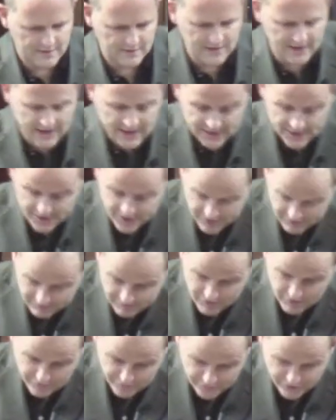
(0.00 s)
And,
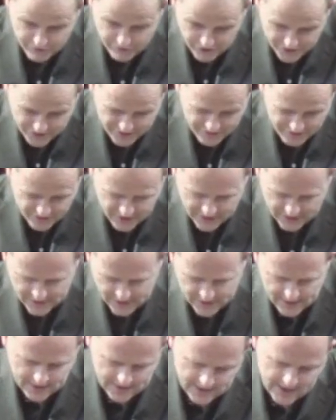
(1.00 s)
of course,
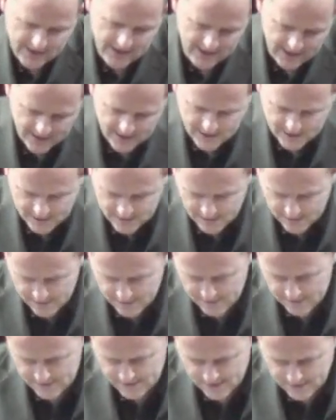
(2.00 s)
in
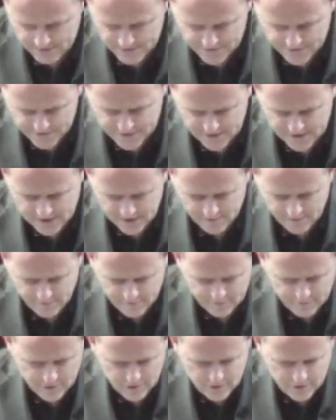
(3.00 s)
terms of stealing
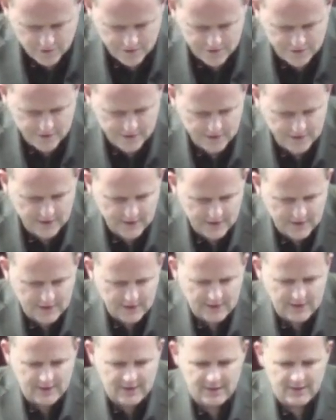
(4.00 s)
from God,
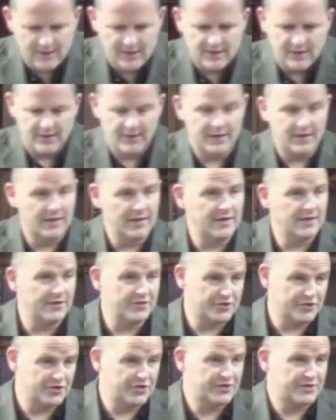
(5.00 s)

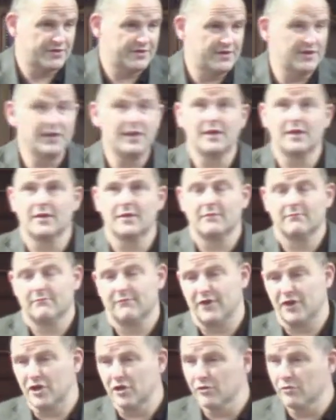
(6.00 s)
there's stealing
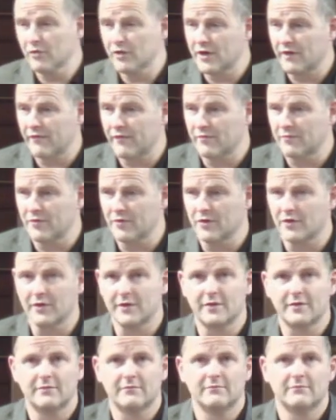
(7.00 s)
the glory from God.
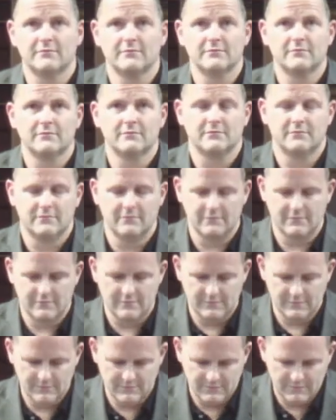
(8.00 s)

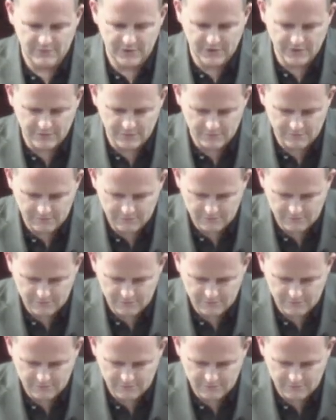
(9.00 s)
You know,